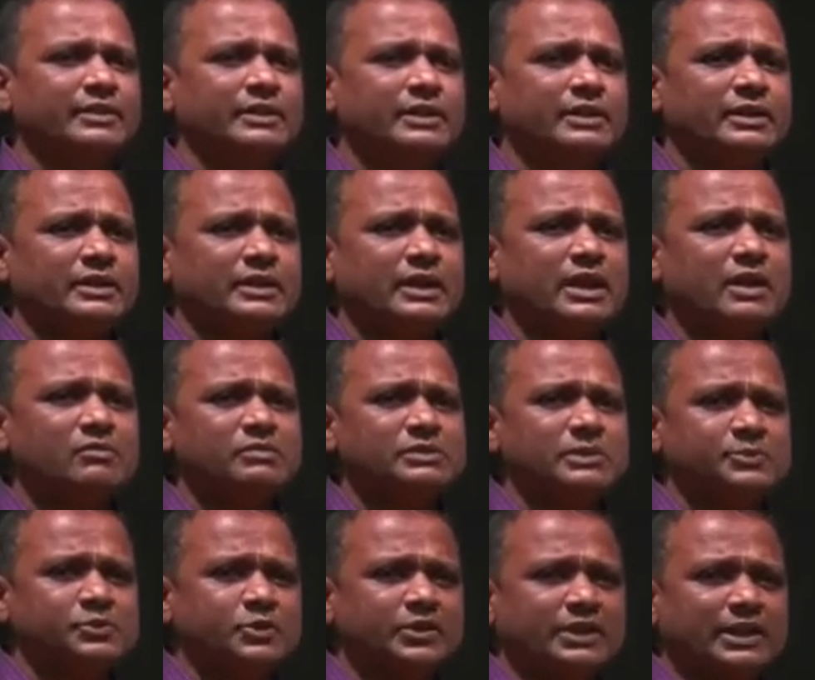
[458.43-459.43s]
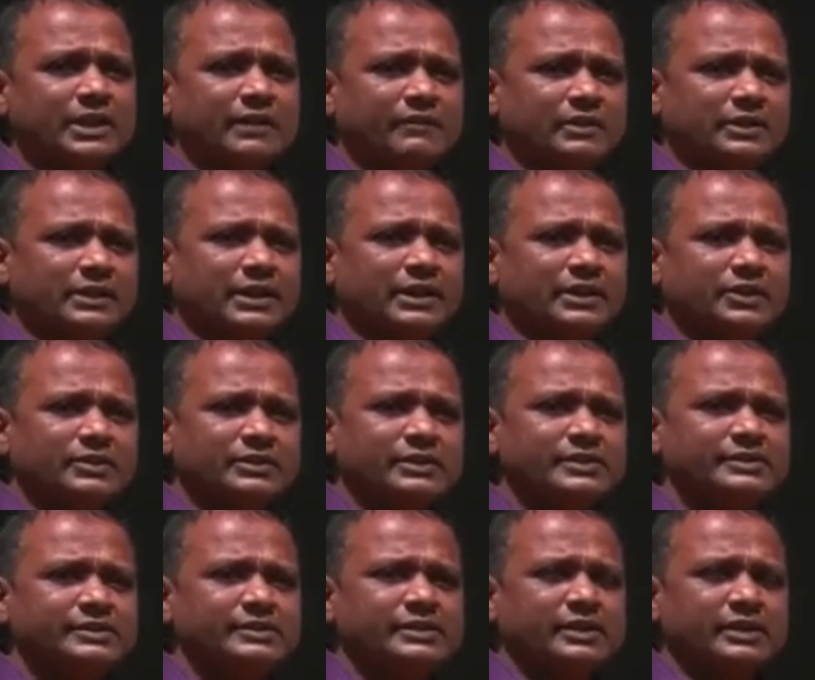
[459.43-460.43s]
Now substituting everything into
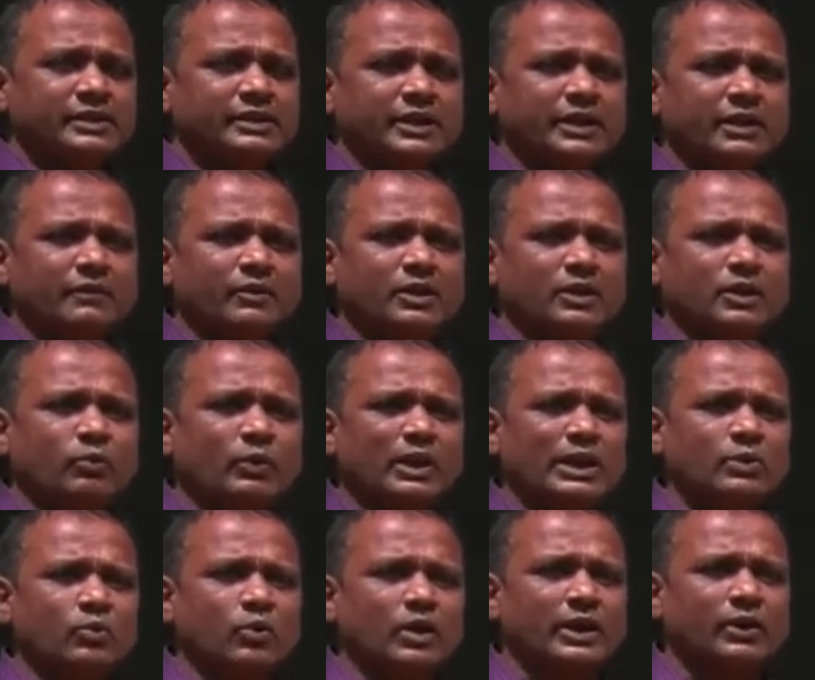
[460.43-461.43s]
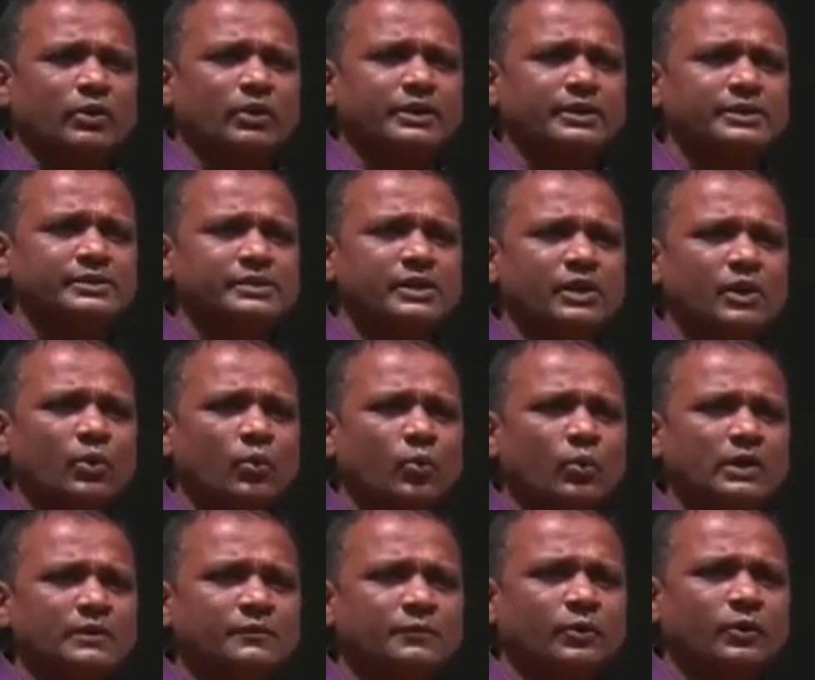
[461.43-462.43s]
this, the value what I got is
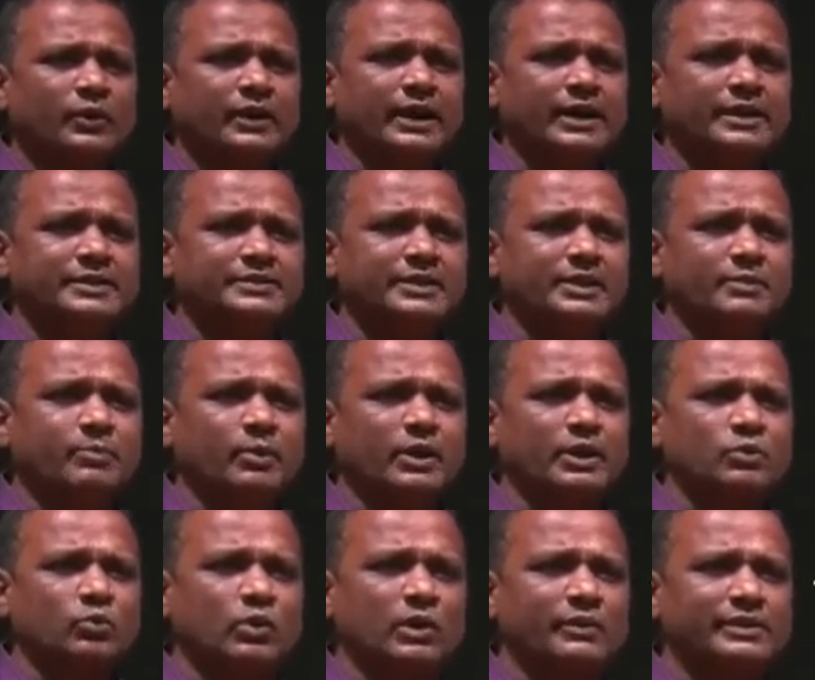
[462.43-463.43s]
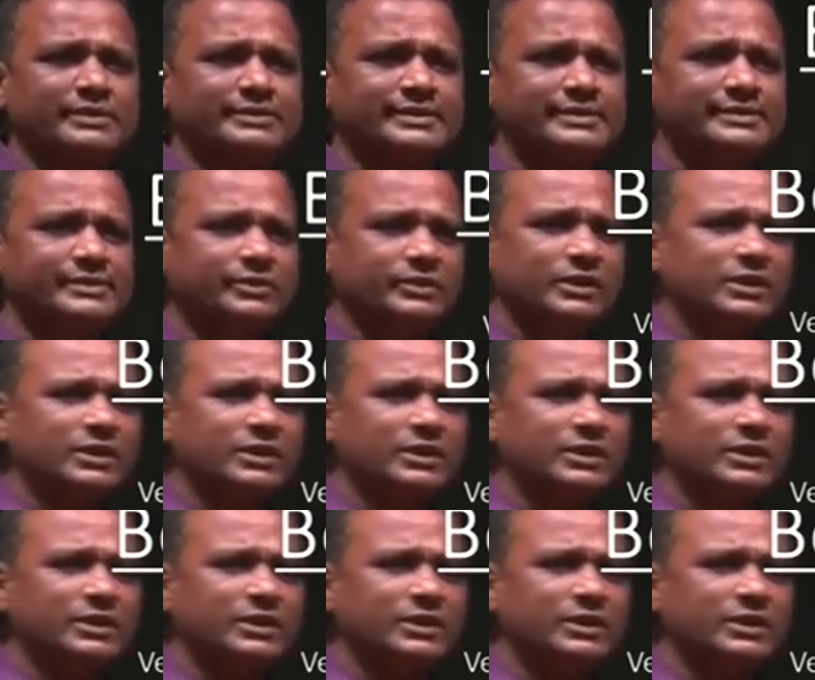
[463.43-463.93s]
1483.116 Newton,